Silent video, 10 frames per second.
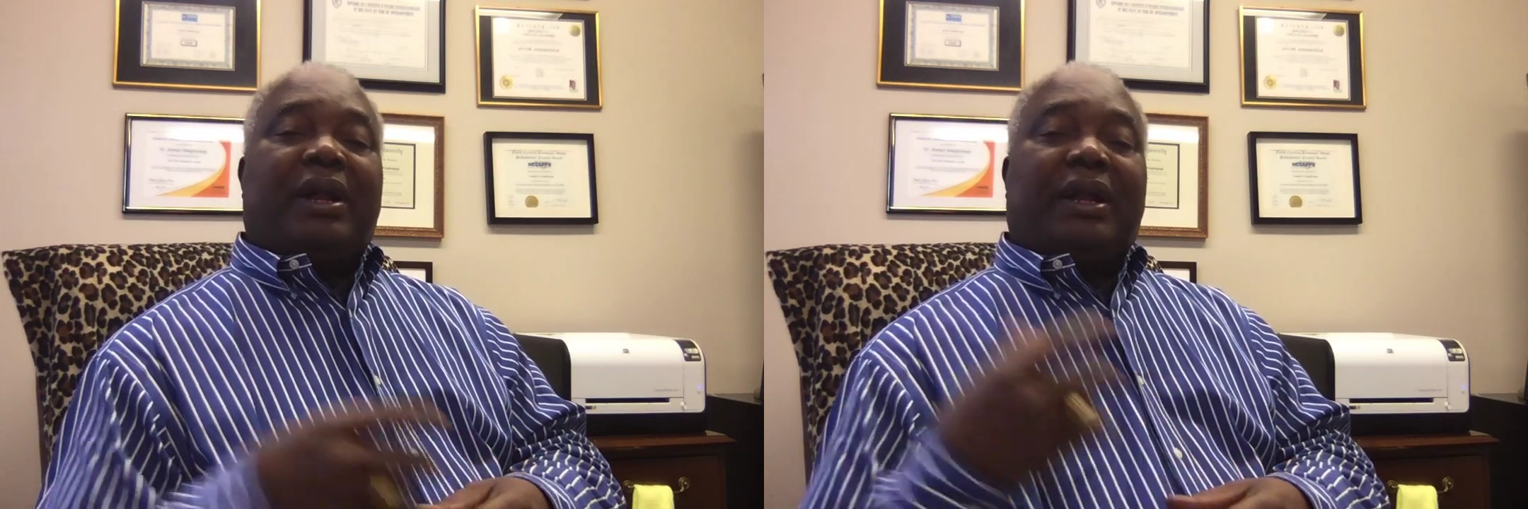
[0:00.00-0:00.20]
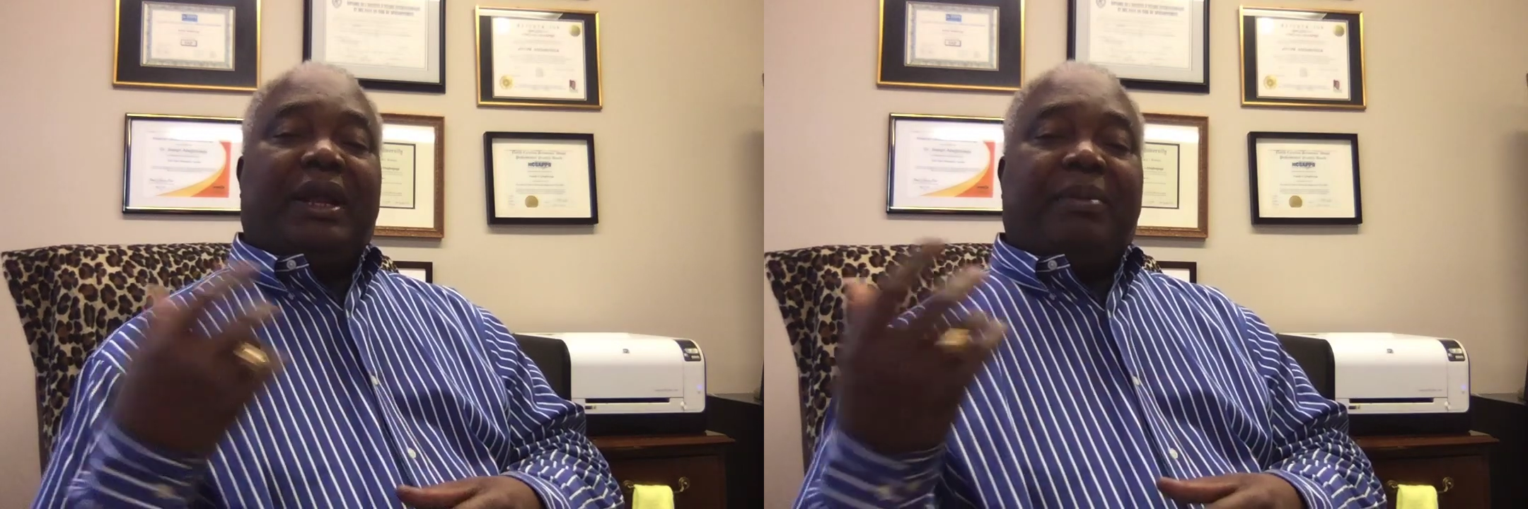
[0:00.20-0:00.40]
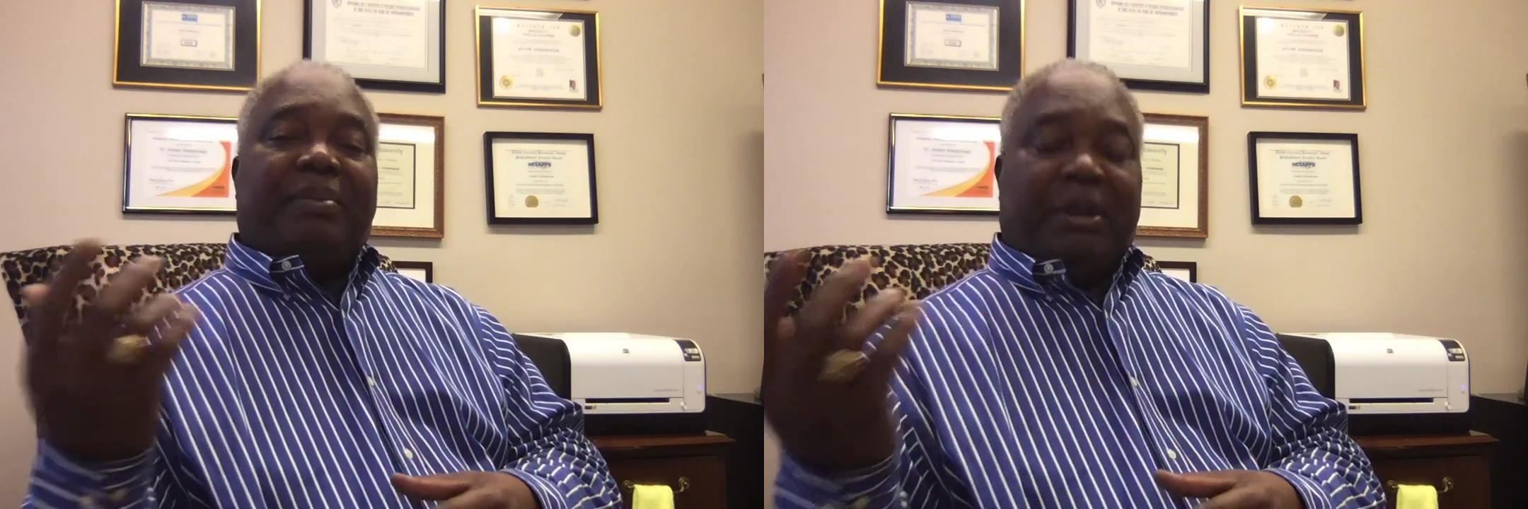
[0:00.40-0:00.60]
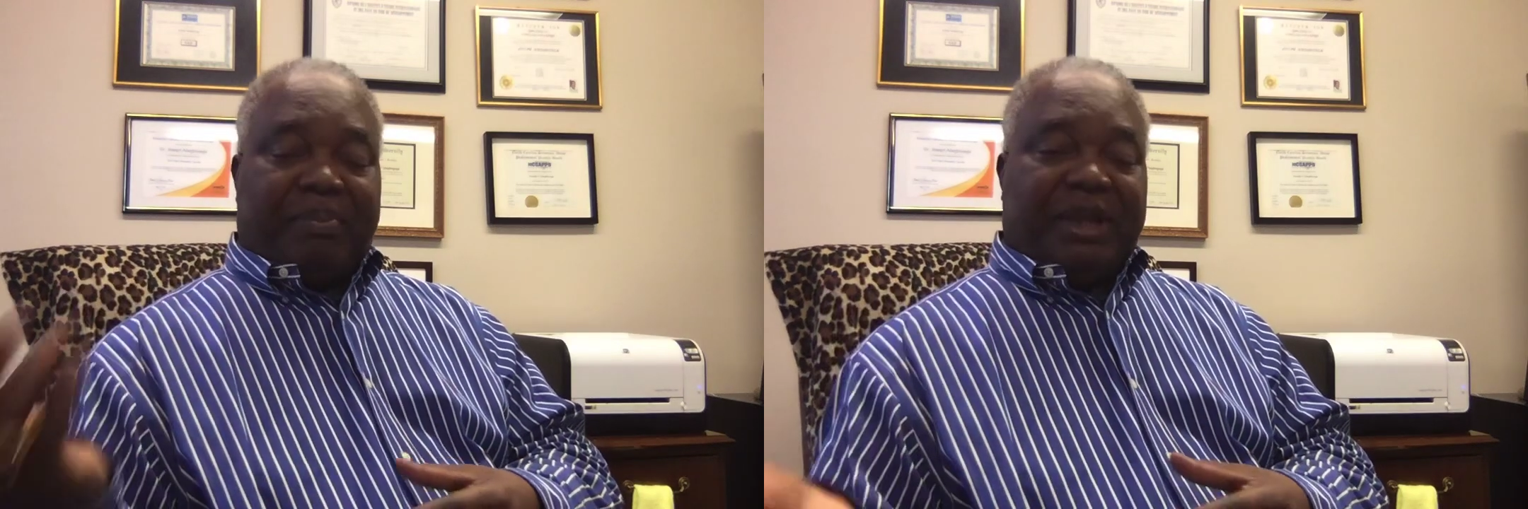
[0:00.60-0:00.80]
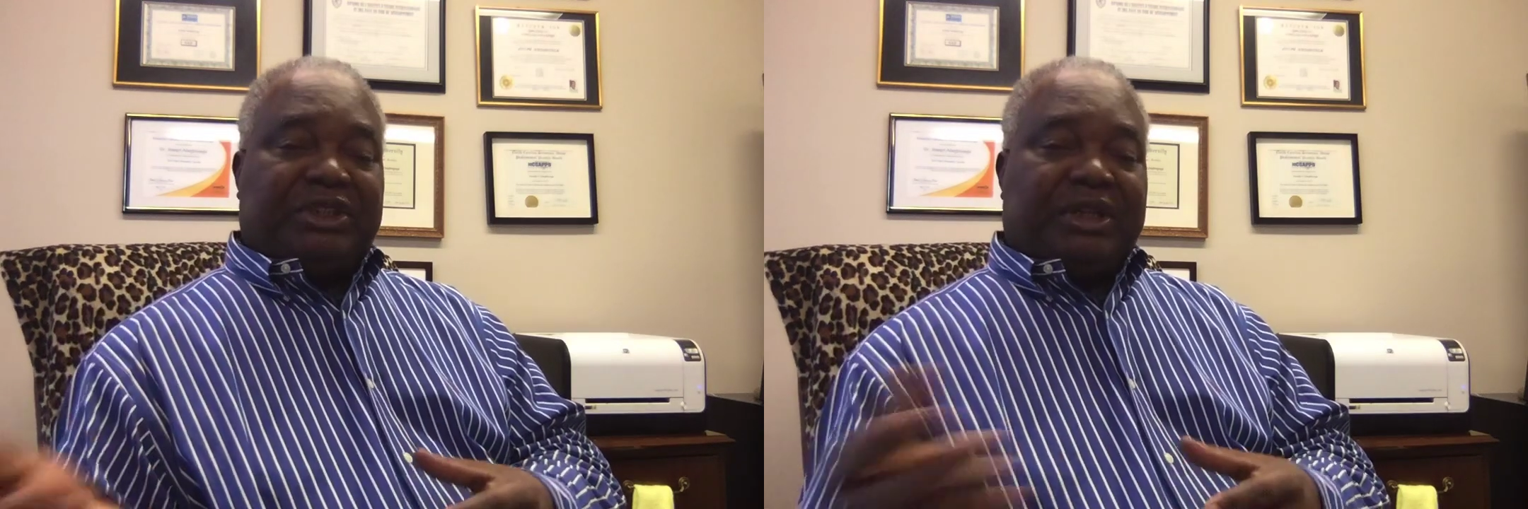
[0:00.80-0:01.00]
the
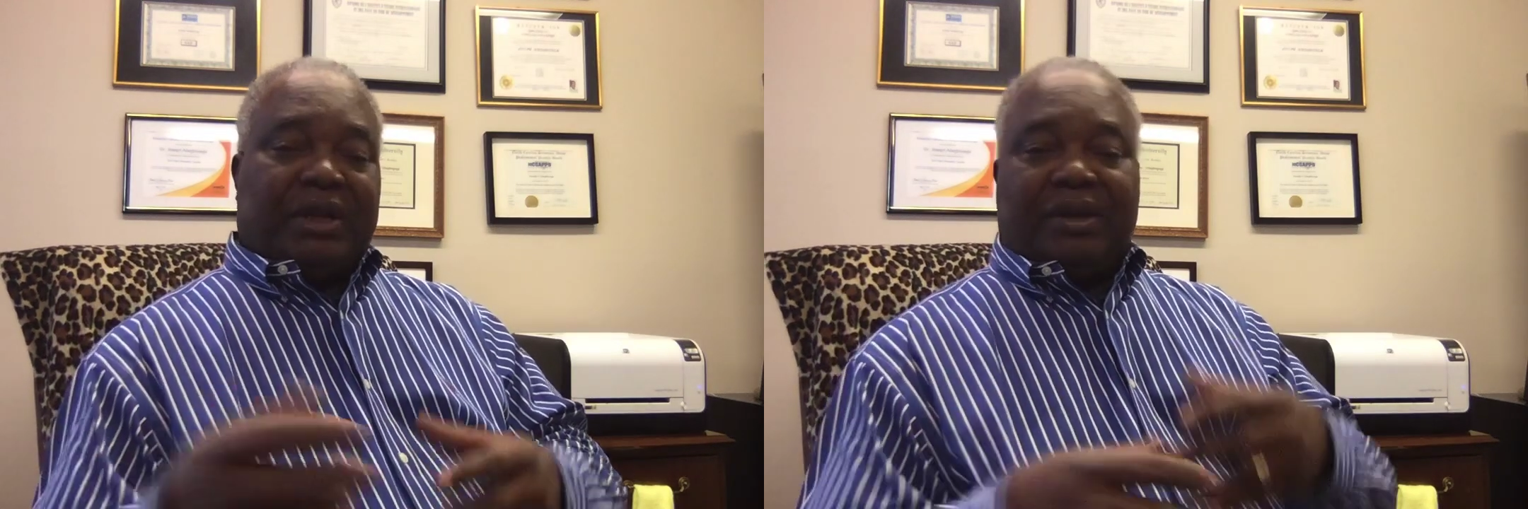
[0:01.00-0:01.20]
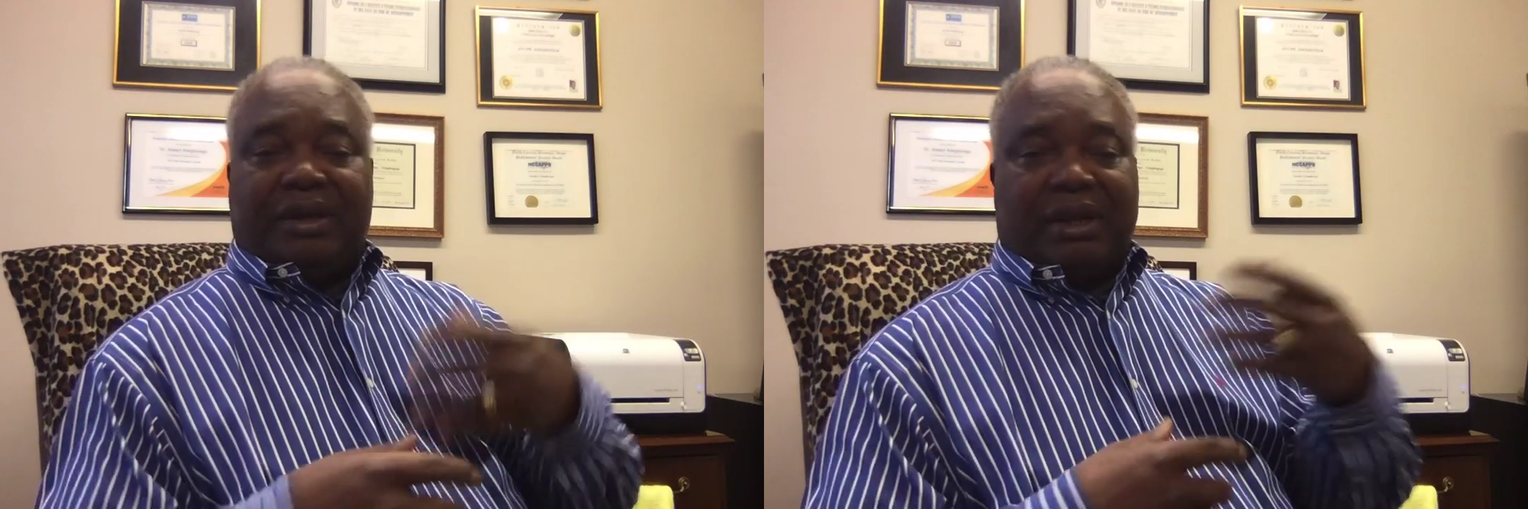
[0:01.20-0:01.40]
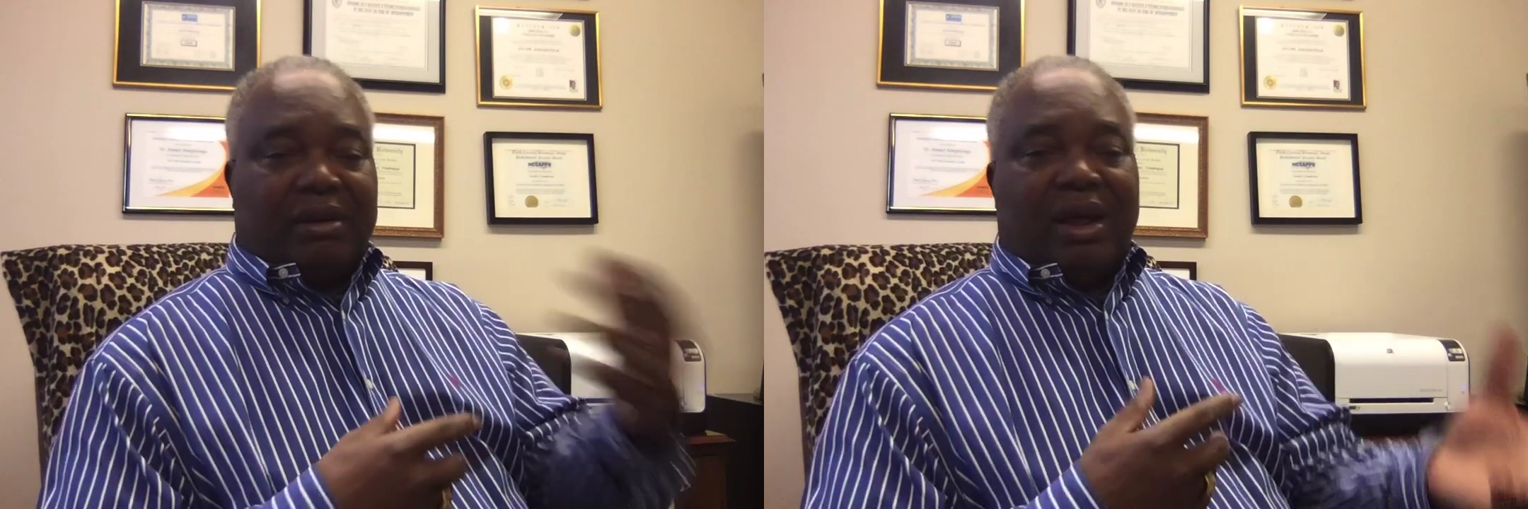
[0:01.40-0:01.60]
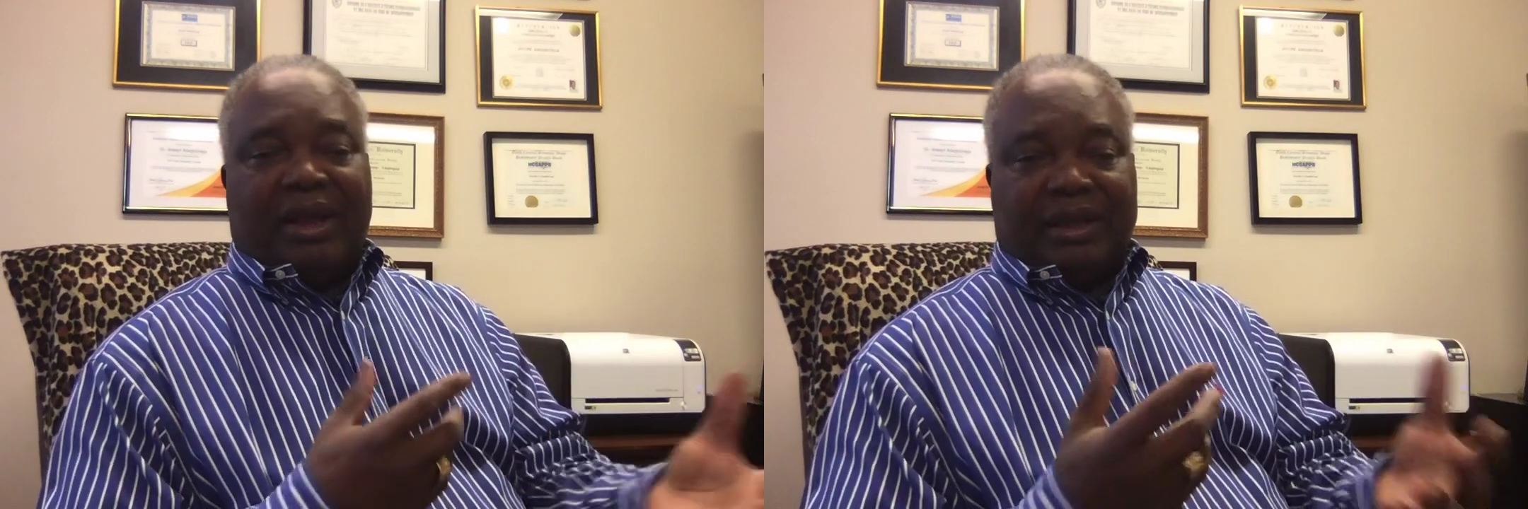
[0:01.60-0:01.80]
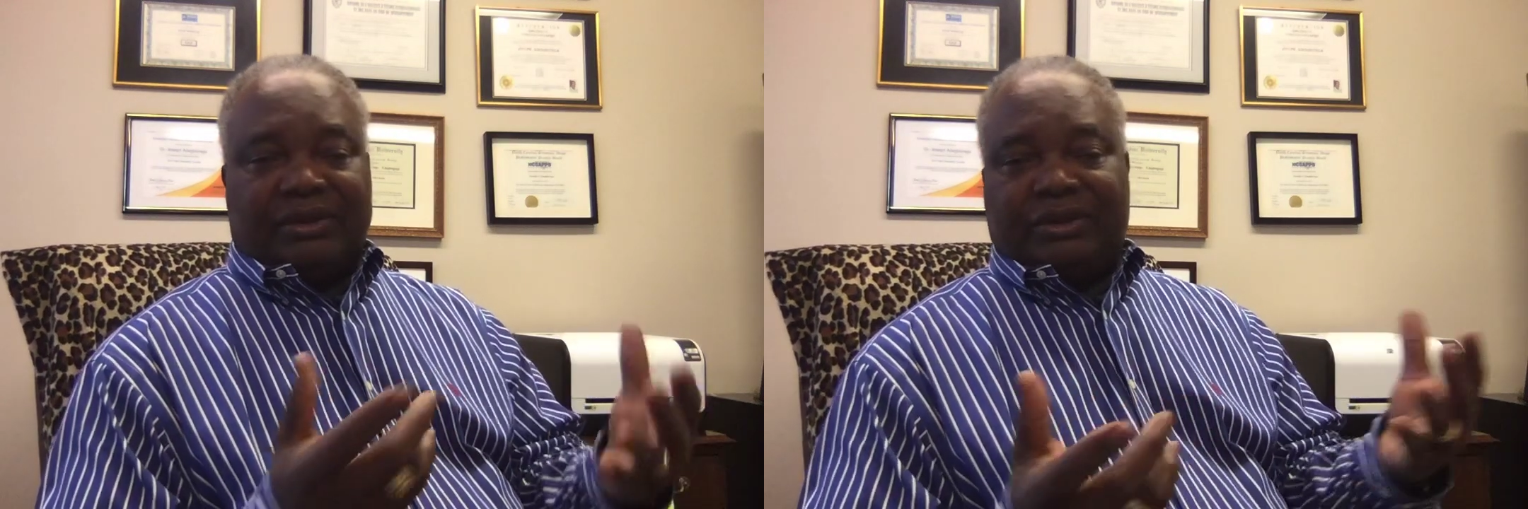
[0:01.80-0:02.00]
patient or the
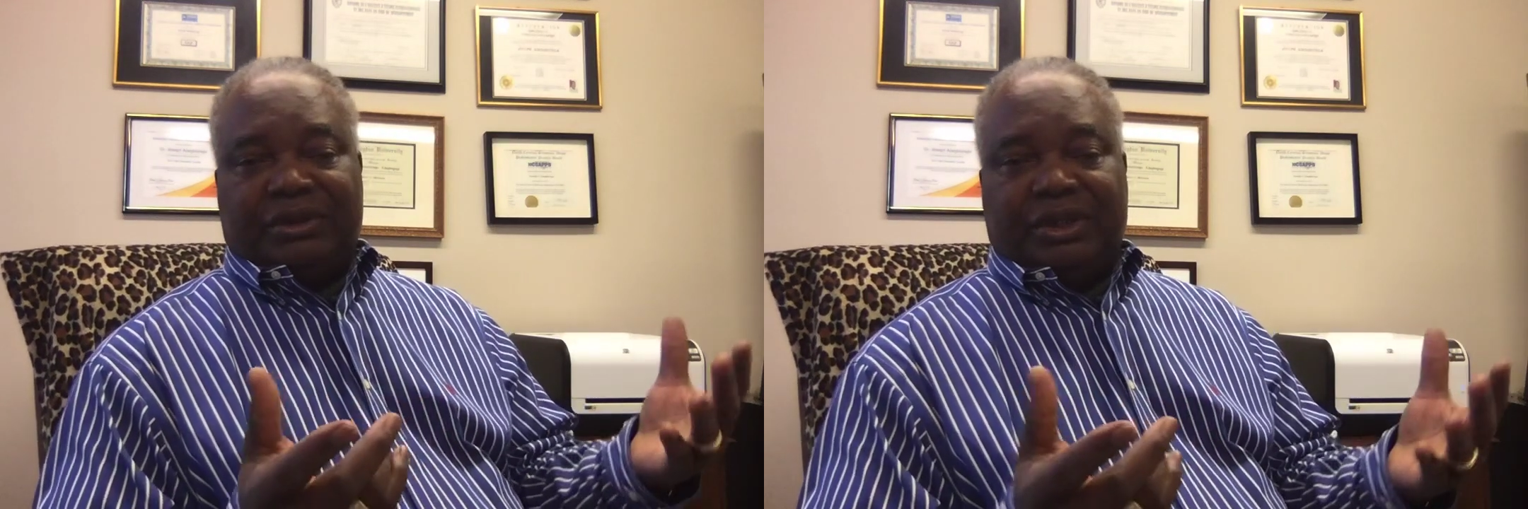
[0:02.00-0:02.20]
client.